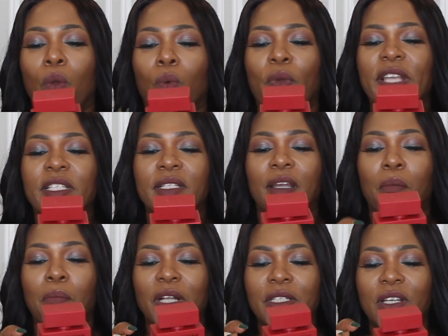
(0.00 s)
which
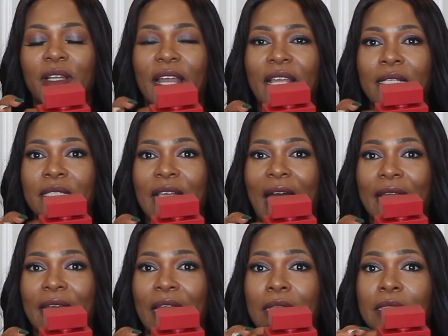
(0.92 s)
the bottle
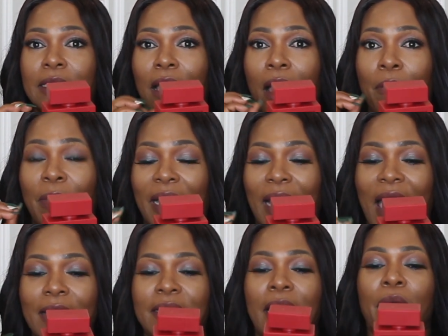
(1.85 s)
inside is
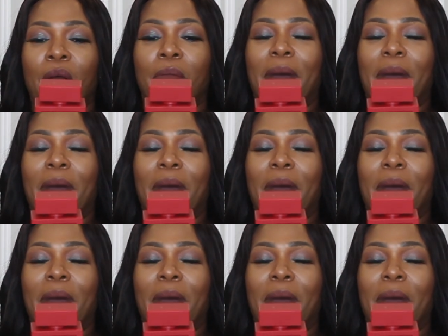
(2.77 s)
glass,